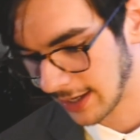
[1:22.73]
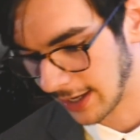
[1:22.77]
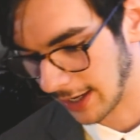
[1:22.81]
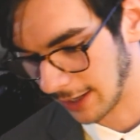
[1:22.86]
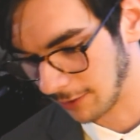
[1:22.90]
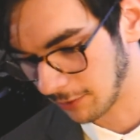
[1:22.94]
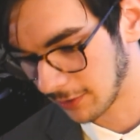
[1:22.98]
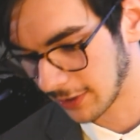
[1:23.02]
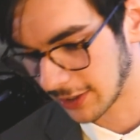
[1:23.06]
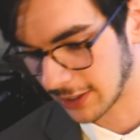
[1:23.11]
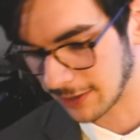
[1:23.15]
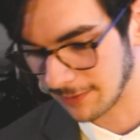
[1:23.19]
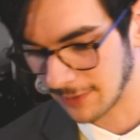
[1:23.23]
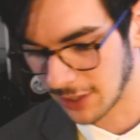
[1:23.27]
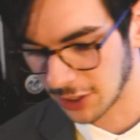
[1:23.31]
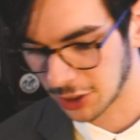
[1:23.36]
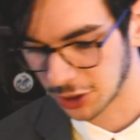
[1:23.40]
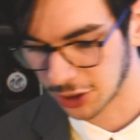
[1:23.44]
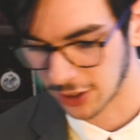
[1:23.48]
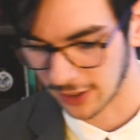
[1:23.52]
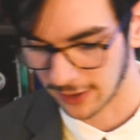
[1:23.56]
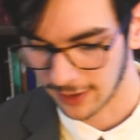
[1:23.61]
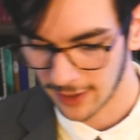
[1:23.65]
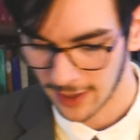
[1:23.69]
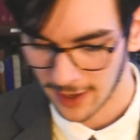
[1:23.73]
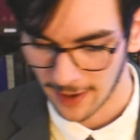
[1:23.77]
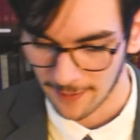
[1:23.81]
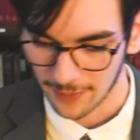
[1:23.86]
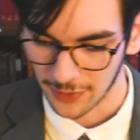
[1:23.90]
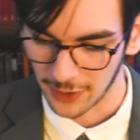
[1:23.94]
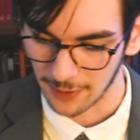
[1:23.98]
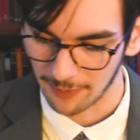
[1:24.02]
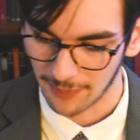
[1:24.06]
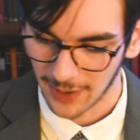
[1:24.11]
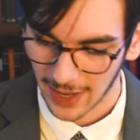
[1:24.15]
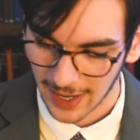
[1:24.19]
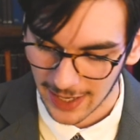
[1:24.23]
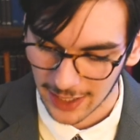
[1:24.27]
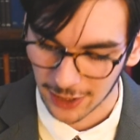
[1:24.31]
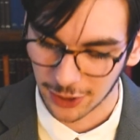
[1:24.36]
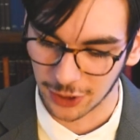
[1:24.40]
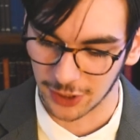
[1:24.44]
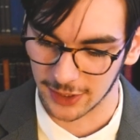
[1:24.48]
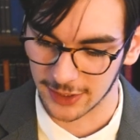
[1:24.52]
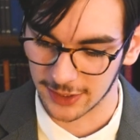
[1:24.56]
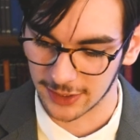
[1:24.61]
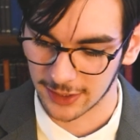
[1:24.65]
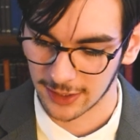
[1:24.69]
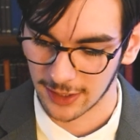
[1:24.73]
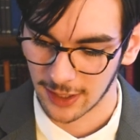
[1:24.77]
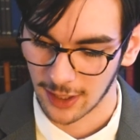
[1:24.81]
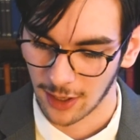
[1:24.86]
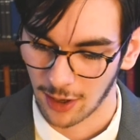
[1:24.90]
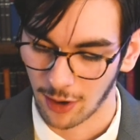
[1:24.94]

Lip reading: I wanted to mention the pages